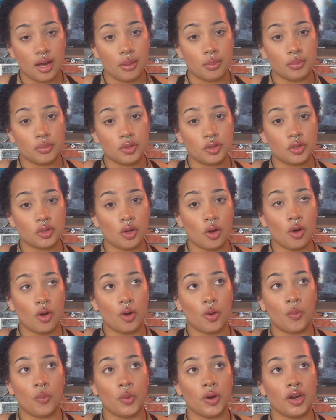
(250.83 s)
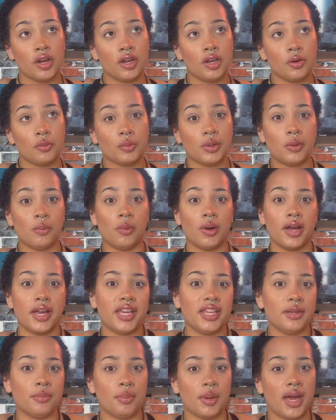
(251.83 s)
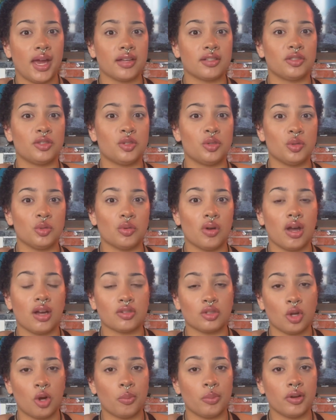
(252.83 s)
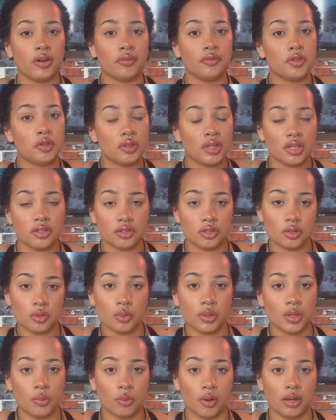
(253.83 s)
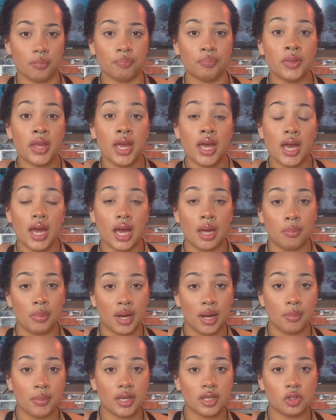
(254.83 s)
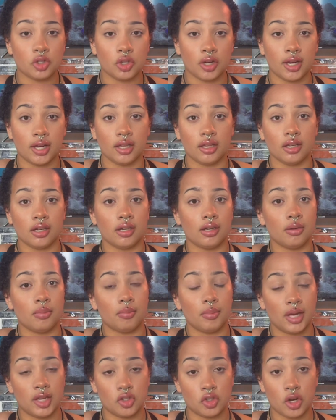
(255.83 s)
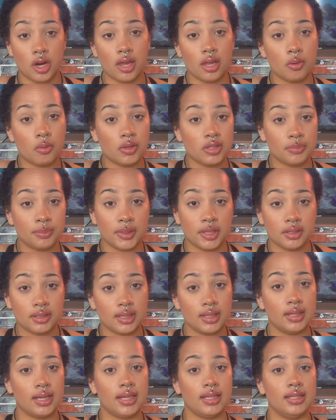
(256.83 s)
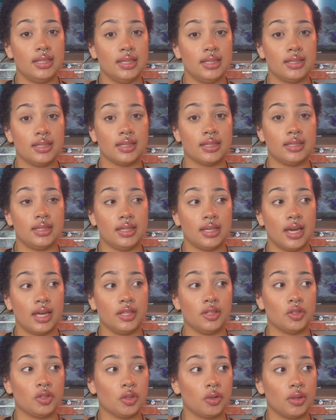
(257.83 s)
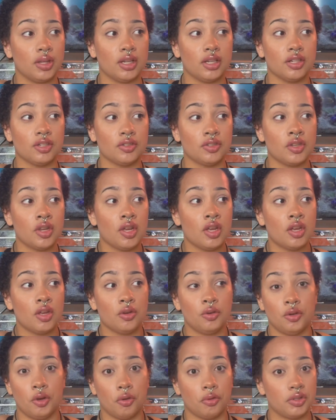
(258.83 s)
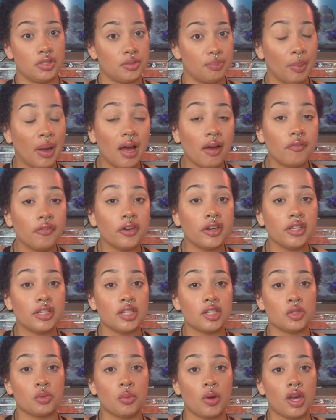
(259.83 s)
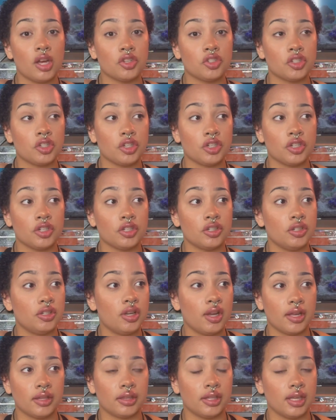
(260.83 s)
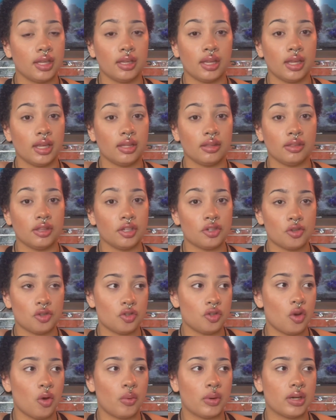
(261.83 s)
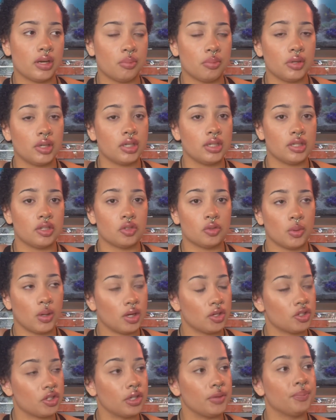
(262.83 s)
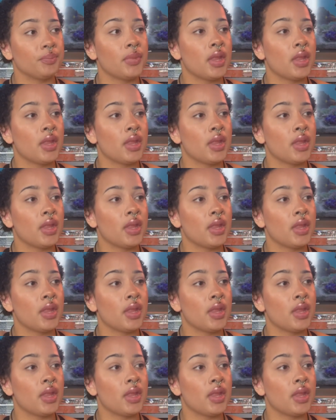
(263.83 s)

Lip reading: So we're gonna rewind back to October of 2021. I bought my trailer. My trailer was built in 1969, so there's no spot for a dishwasher, nothing. Like, there's nowhere to put a dishwasher.